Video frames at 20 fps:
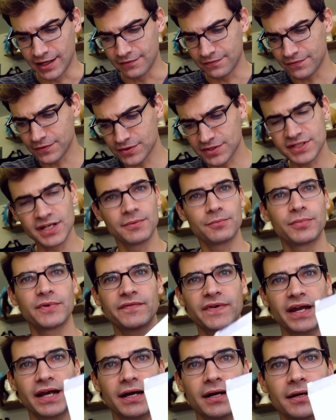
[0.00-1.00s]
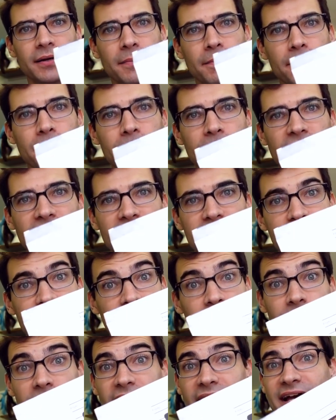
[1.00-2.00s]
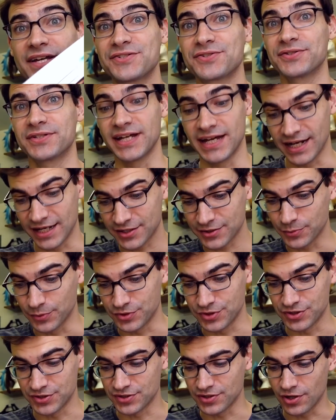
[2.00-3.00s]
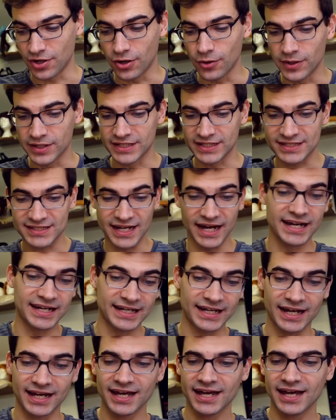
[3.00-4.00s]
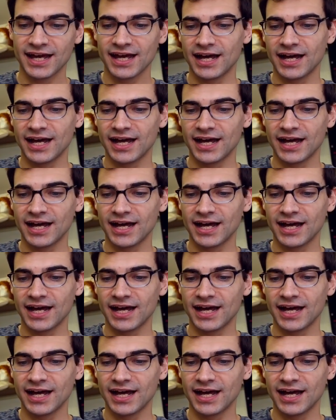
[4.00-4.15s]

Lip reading: First up, we've got a package from Blaster Tech, which is always exciting.